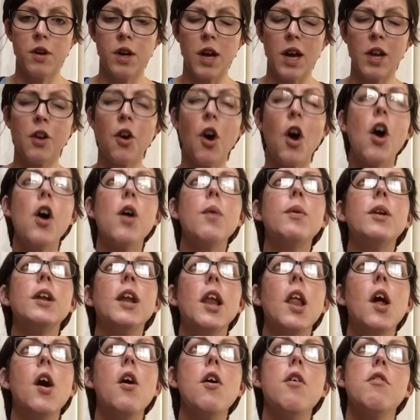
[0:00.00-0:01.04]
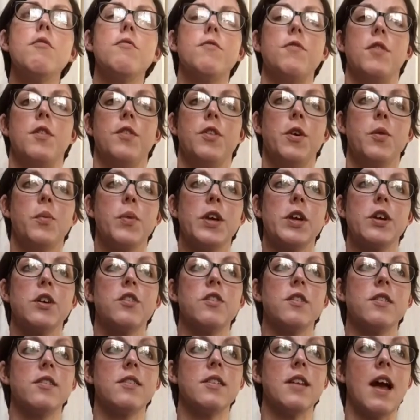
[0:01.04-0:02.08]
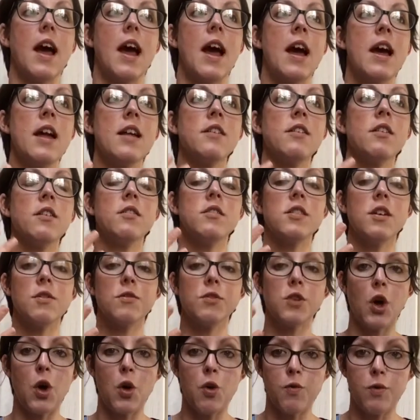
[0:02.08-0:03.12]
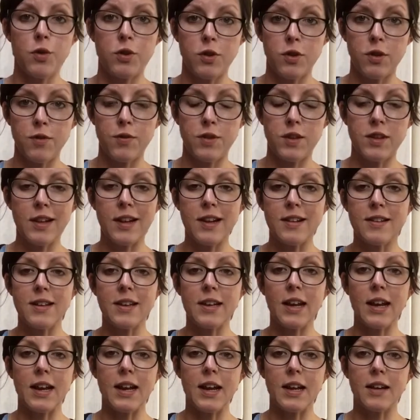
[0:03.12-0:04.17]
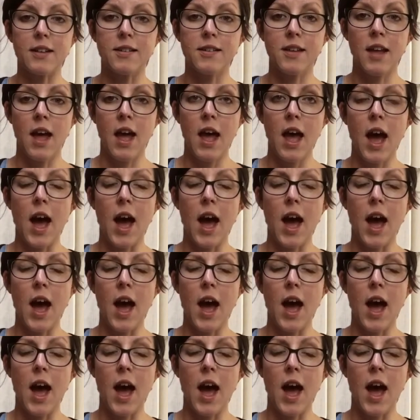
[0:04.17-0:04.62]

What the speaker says: and I would love, that we could just hand ourselves over to the fertility clinics